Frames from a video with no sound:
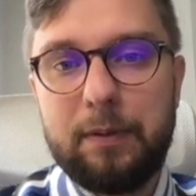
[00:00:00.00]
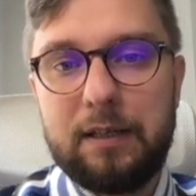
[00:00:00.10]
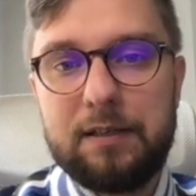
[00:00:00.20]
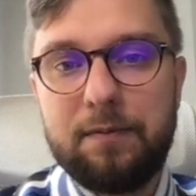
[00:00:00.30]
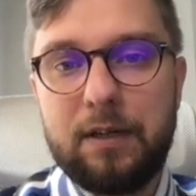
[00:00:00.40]

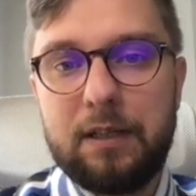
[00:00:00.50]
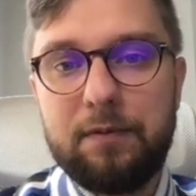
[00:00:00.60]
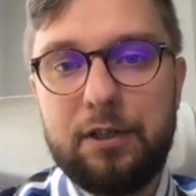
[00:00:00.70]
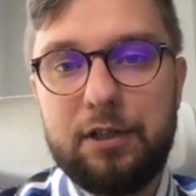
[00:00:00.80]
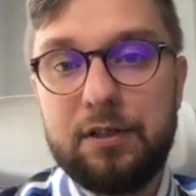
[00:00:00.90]
plus
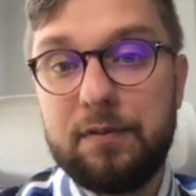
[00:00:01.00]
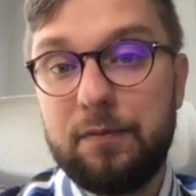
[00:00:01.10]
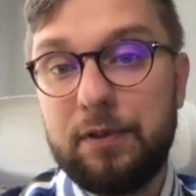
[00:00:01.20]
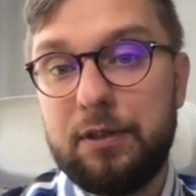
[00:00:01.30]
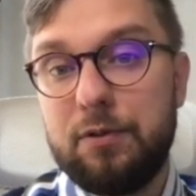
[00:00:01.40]
1, which is
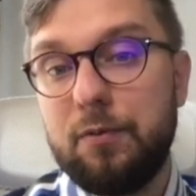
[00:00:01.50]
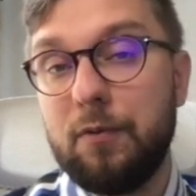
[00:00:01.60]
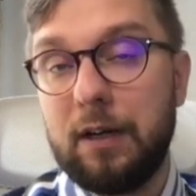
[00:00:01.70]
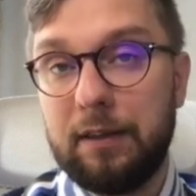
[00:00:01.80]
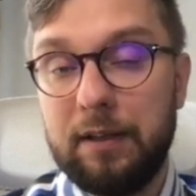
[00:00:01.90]

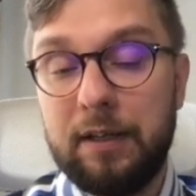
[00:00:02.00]
321.